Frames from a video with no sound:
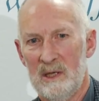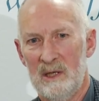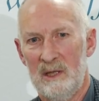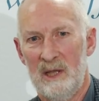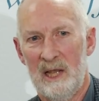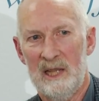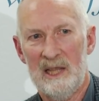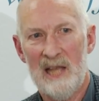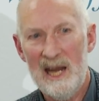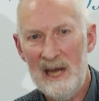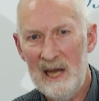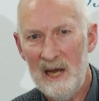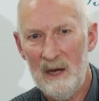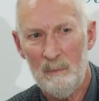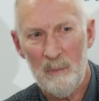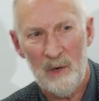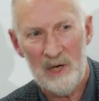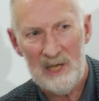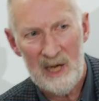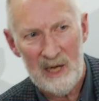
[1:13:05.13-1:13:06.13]
that they
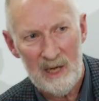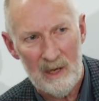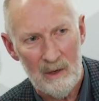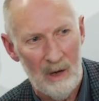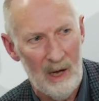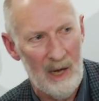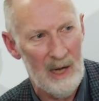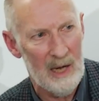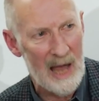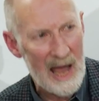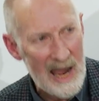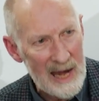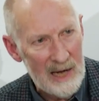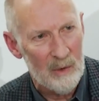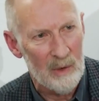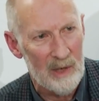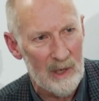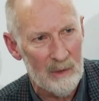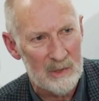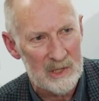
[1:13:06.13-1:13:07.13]
didn't particularly like
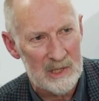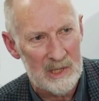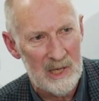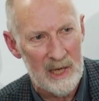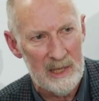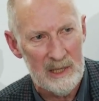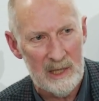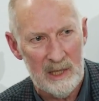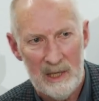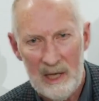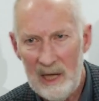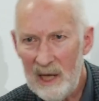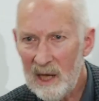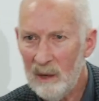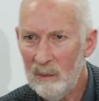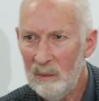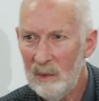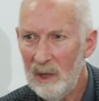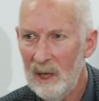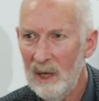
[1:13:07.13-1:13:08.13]
when it was done to
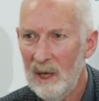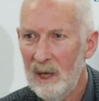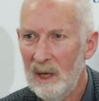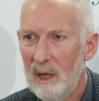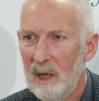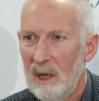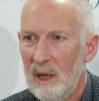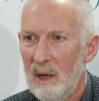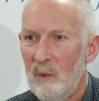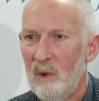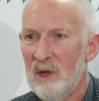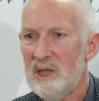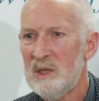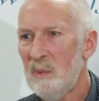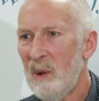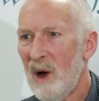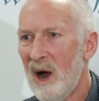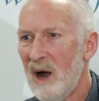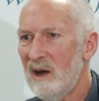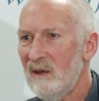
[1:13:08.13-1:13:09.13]
them, was
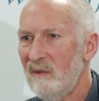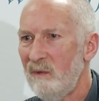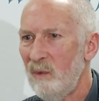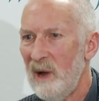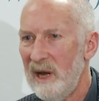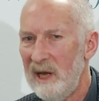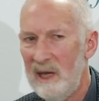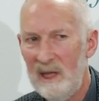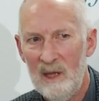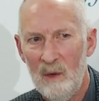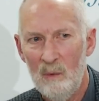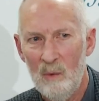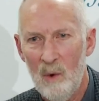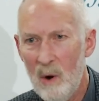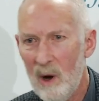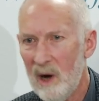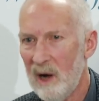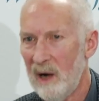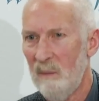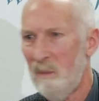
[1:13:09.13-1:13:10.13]
part of winning the
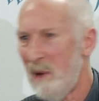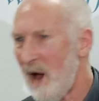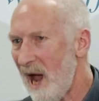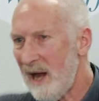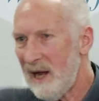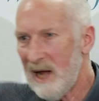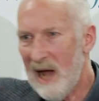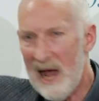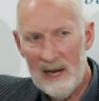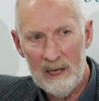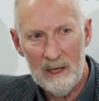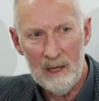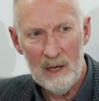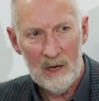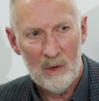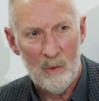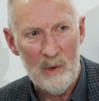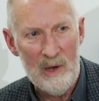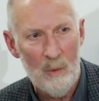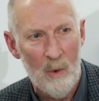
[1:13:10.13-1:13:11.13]
war. And by God,
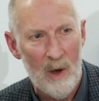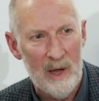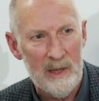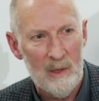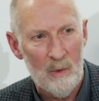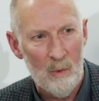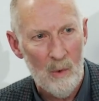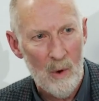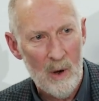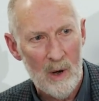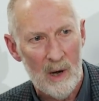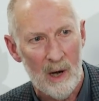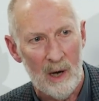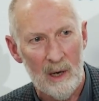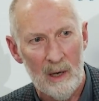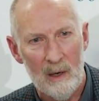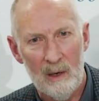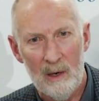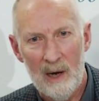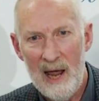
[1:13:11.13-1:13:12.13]
look, we won the war,
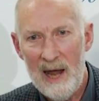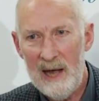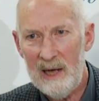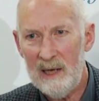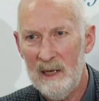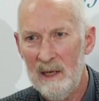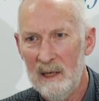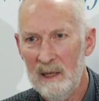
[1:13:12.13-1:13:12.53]
right?